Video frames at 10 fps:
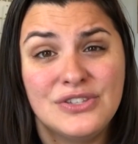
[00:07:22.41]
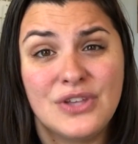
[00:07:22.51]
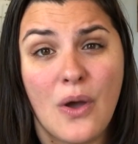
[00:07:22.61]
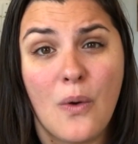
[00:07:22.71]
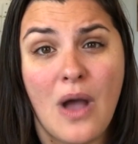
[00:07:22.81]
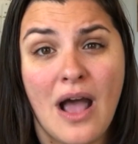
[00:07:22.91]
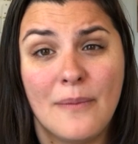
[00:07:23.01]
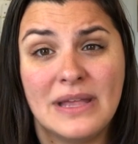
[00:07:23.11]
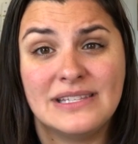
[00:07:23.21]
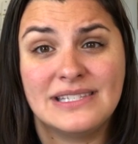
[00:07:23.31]
So
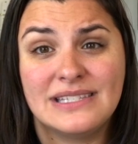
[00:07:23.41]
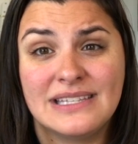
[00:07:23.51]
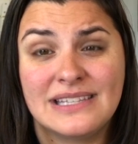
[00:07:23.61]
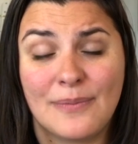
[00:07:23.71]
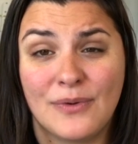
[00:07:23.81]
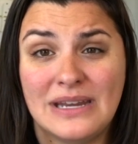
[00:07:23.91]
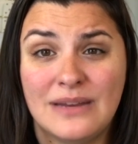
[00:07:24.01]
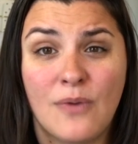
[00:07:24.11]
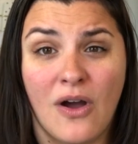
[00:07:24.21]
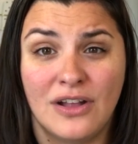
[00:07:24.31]
it's
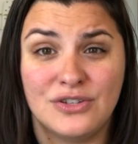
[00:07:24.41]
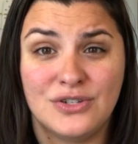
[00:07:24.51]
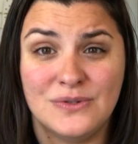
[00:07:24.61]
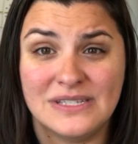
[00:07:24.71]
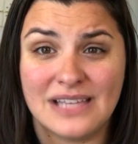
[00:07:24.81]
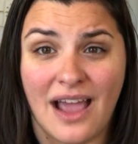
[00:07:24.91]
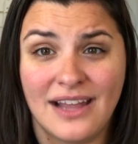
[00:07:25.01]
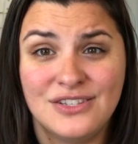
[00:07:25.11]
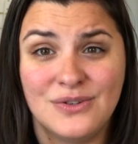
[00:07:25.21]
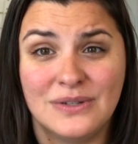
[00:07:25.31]
separated on two sides.